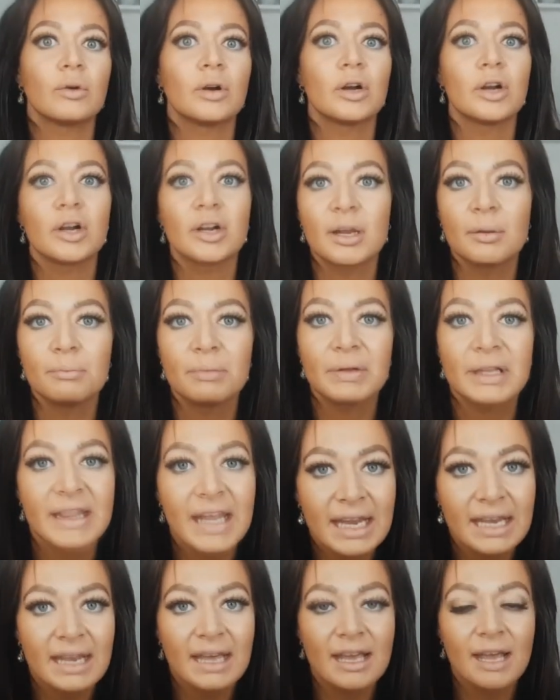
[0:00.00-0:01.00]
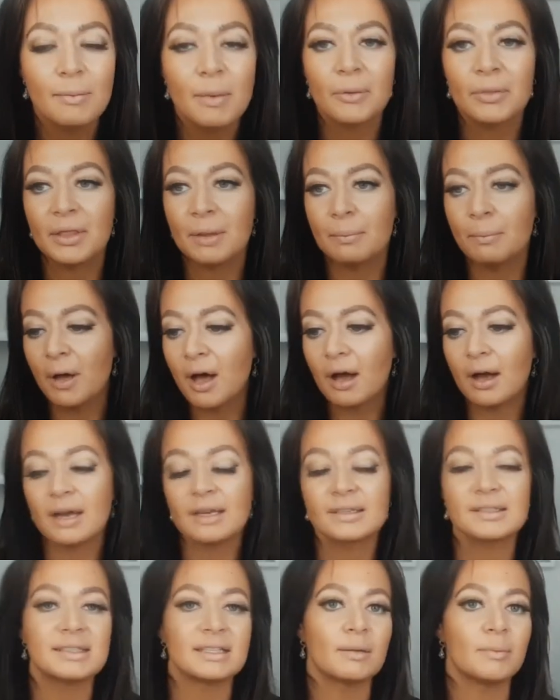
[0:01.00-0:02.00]
her complaining about the
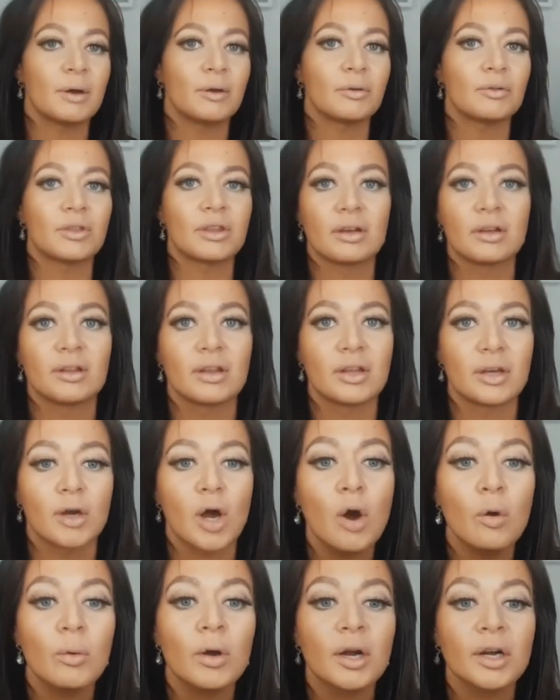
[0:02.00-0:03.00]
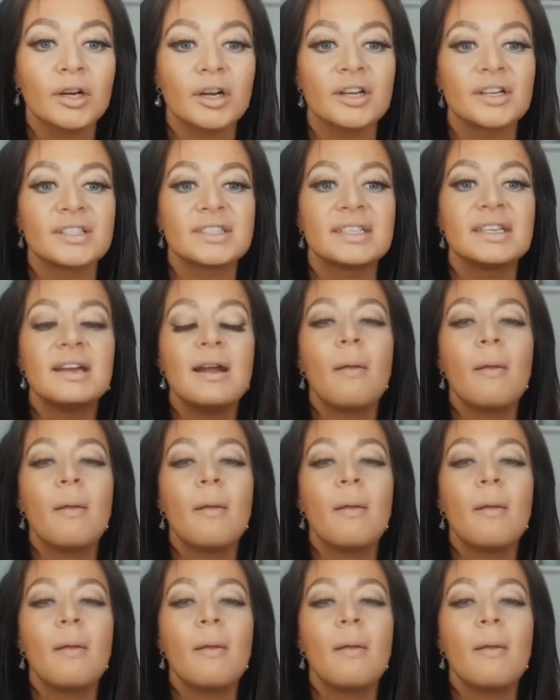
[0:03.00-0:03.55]
boss and about the coworkers,